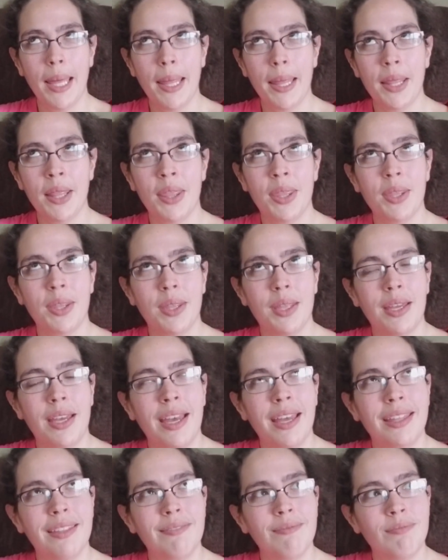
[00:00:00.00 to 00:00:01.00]

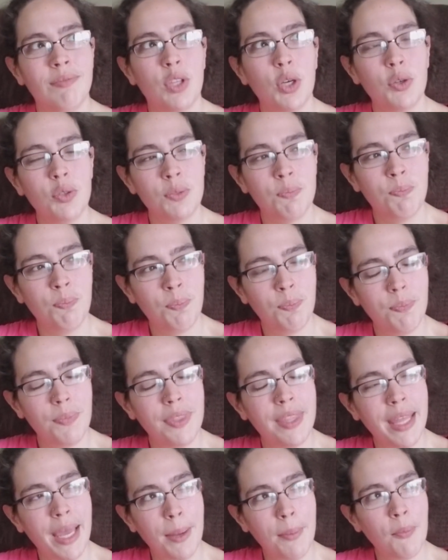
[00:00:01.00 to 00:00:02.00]

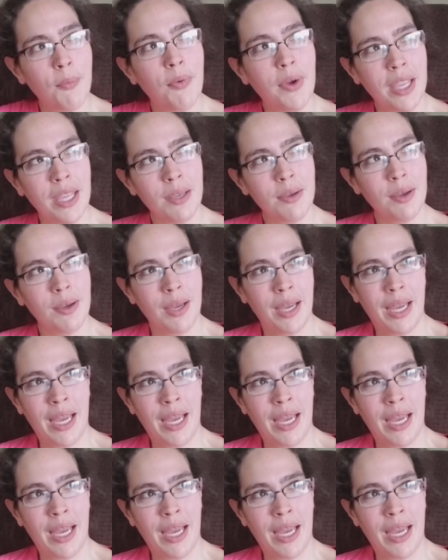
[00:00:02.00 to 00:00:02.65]
that weight